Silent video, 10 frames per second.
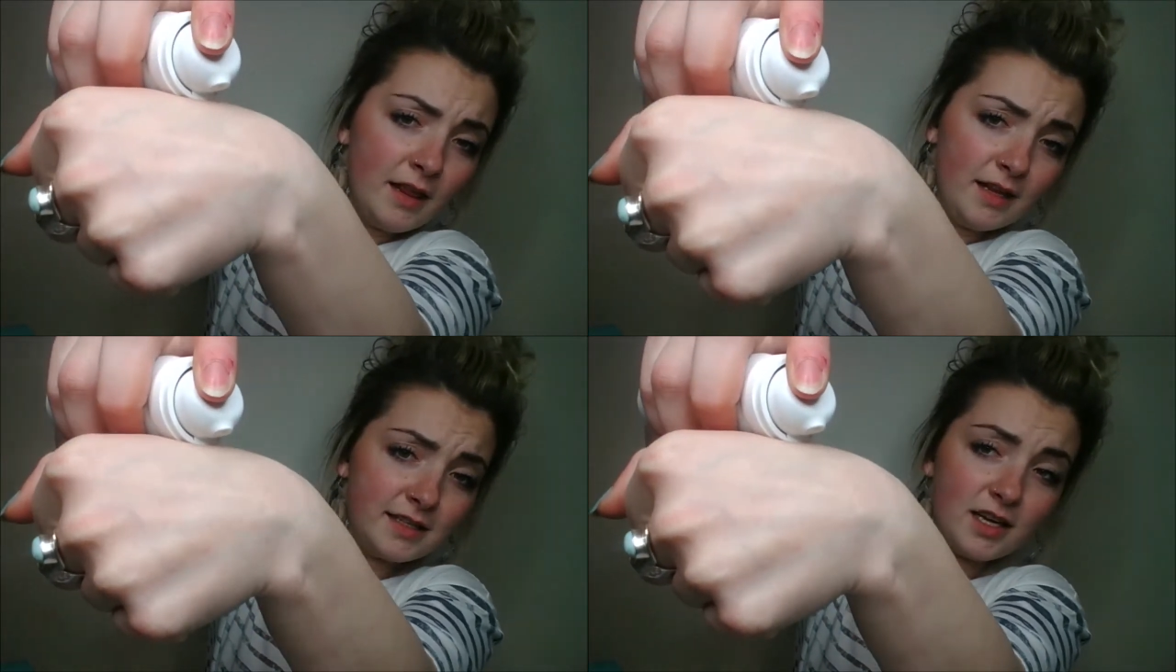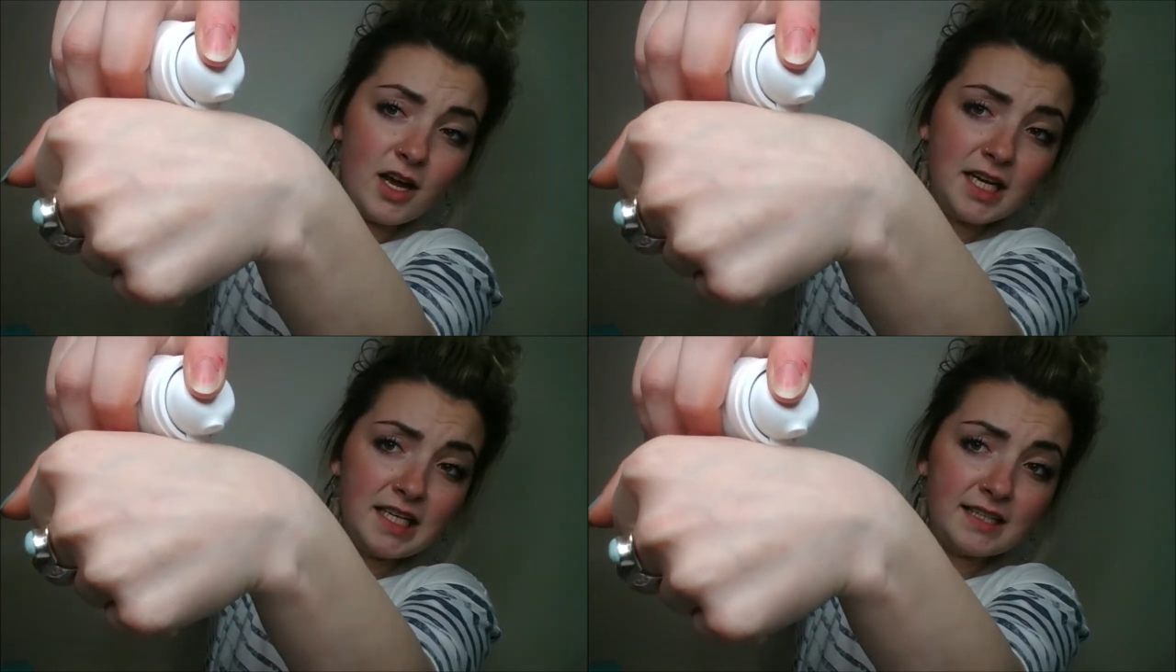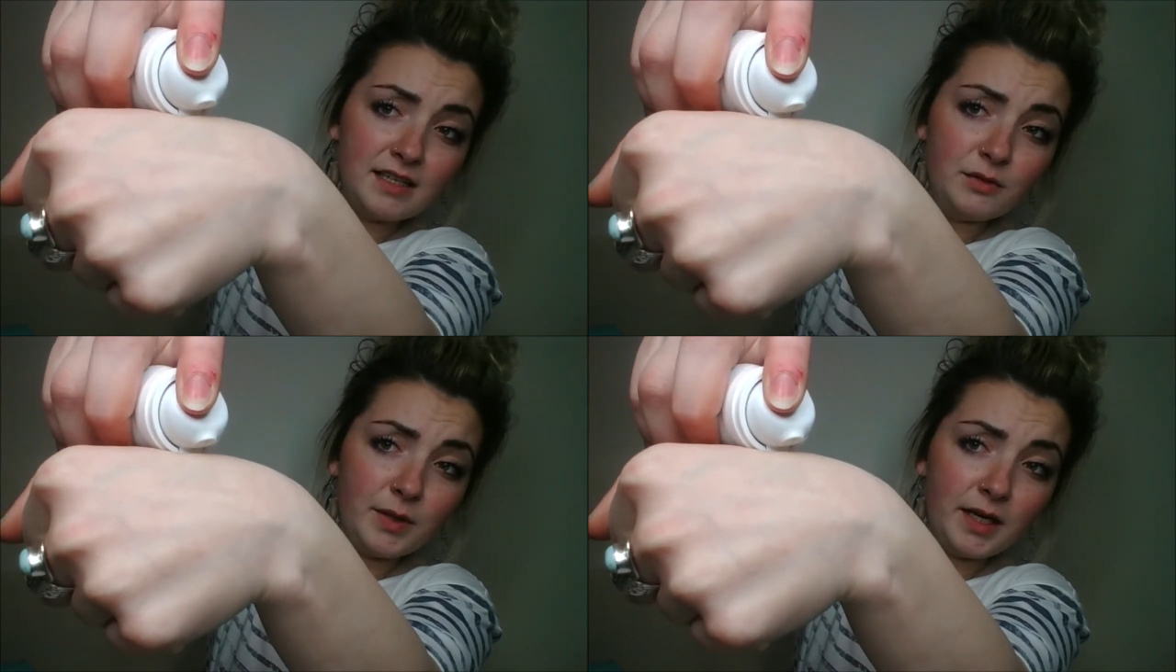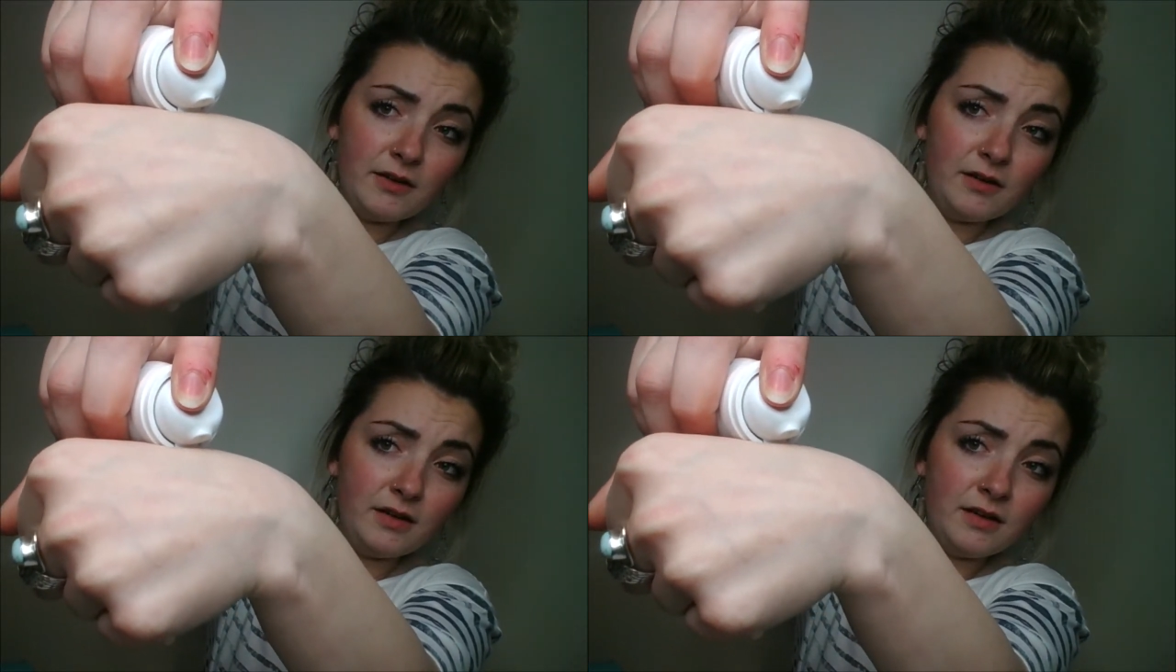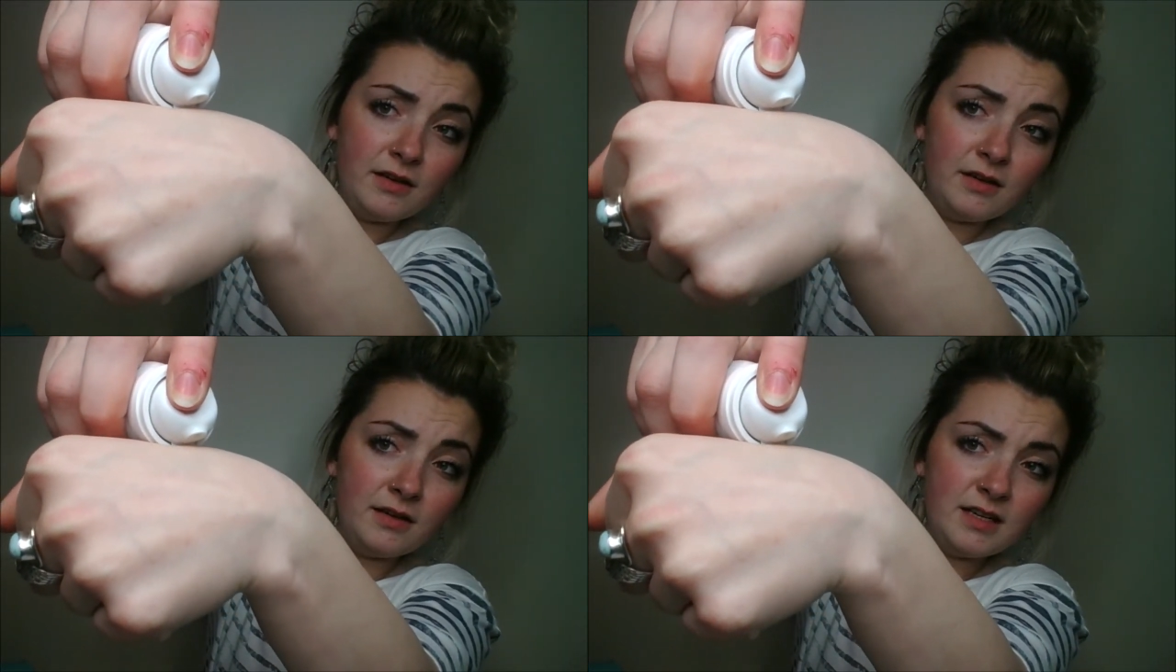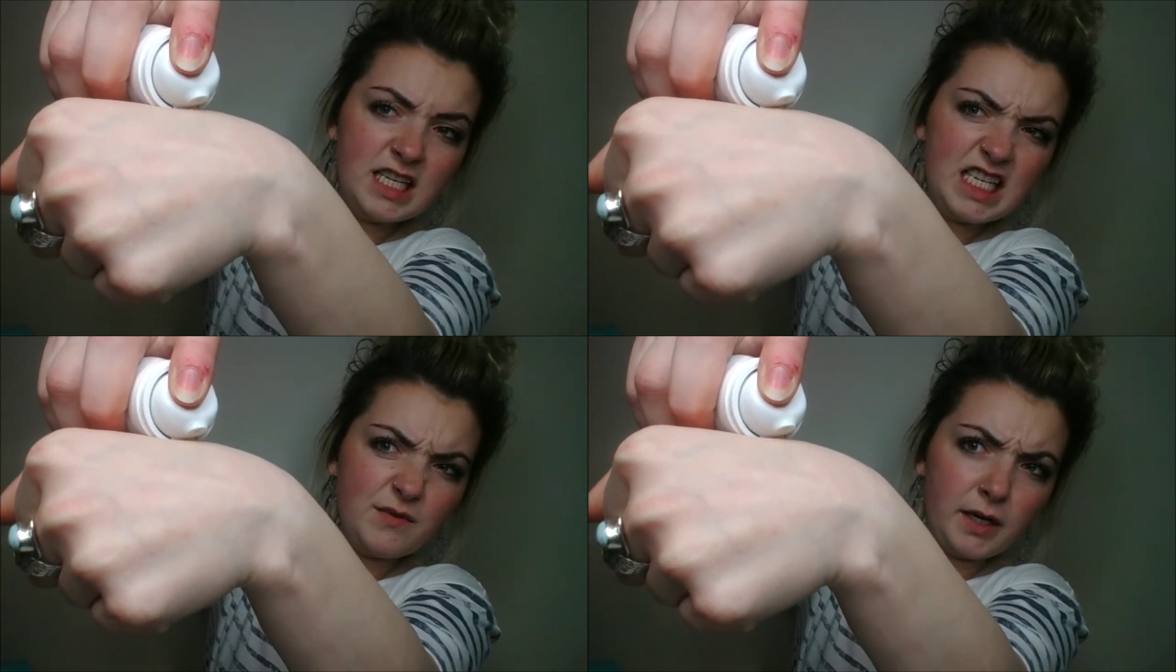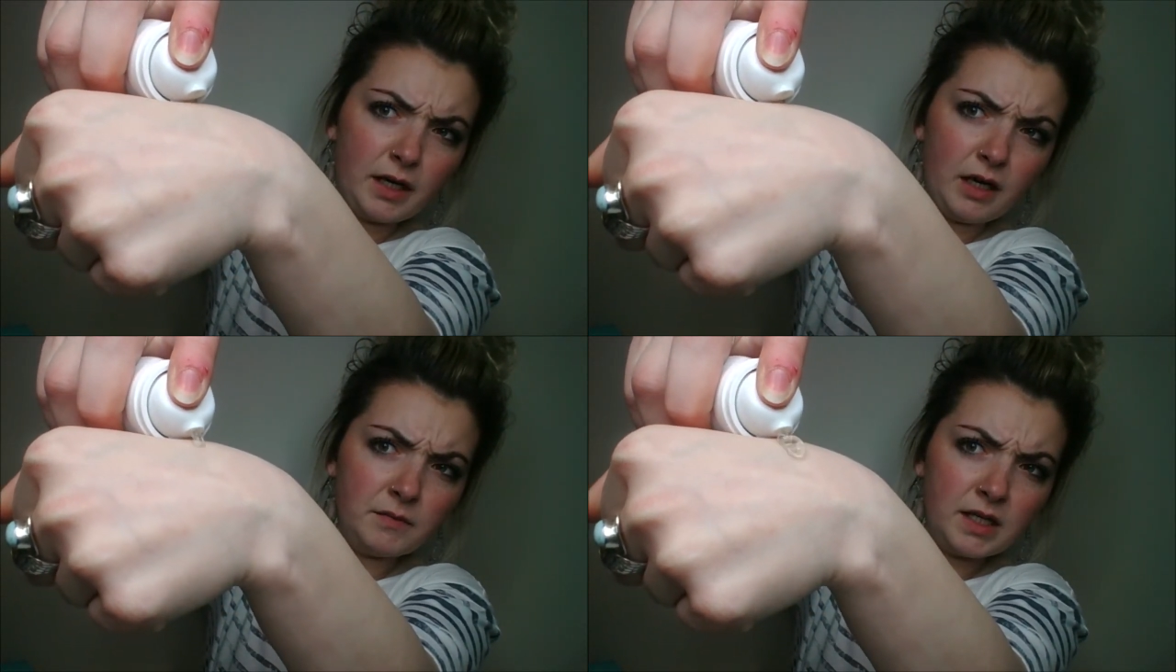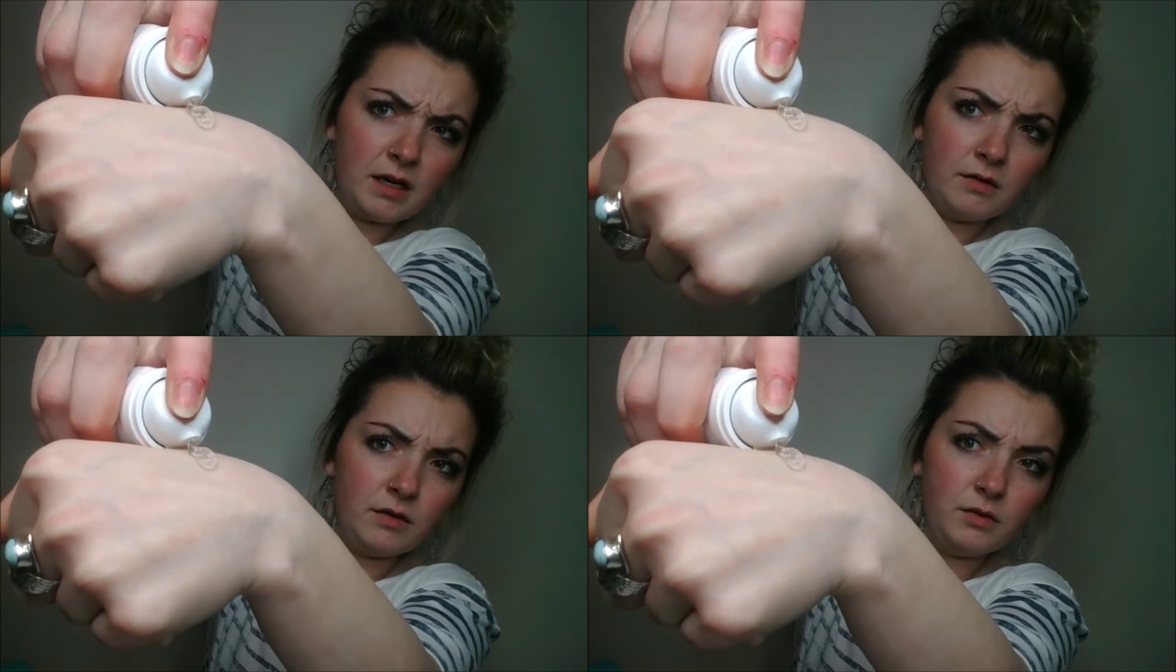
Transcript: the tiniest little bit on when it comes out.